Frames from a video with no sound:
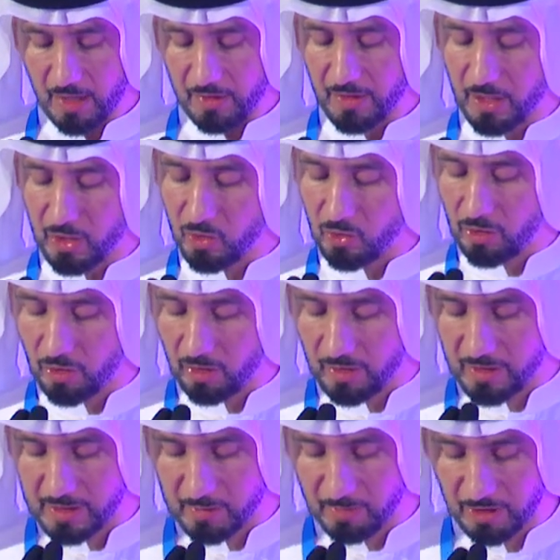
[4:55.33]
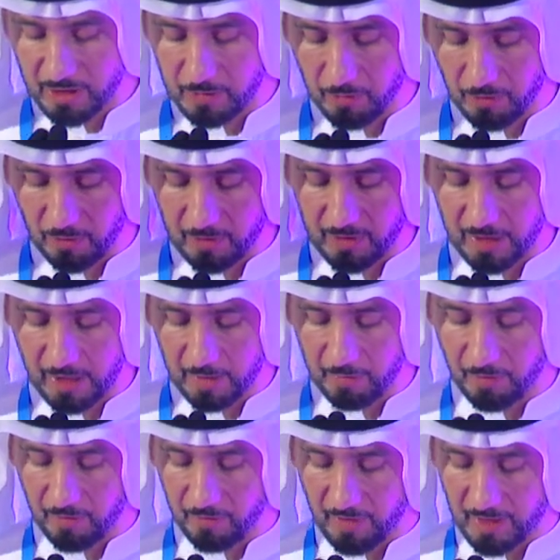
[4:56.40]
The new law is much broader and
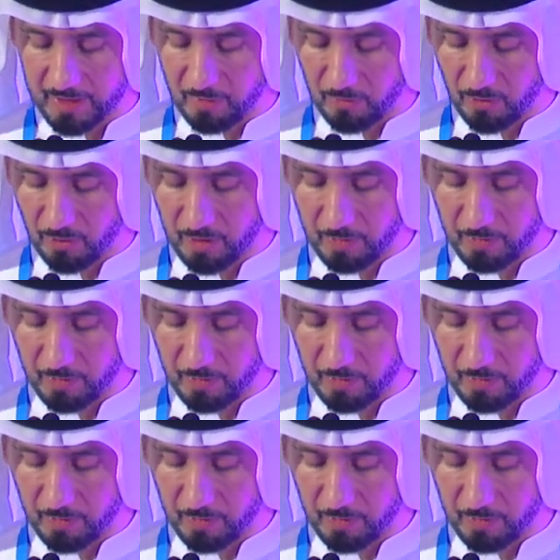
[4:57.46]
provides more